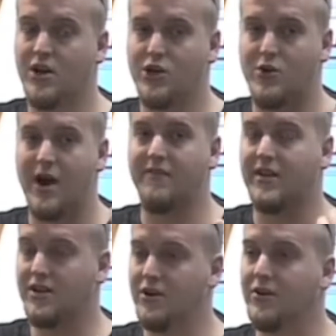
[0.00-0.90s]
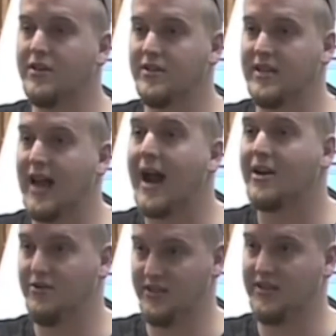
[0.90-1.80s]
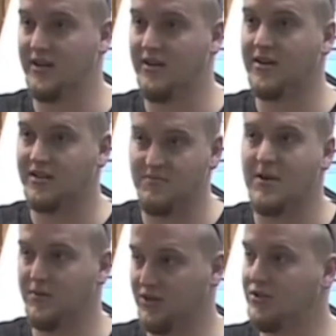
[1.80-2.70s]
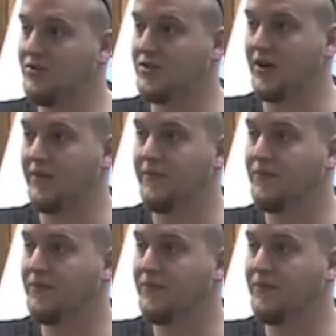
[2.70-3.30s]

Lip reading: you have the endurance and the accuracy to be able to do so.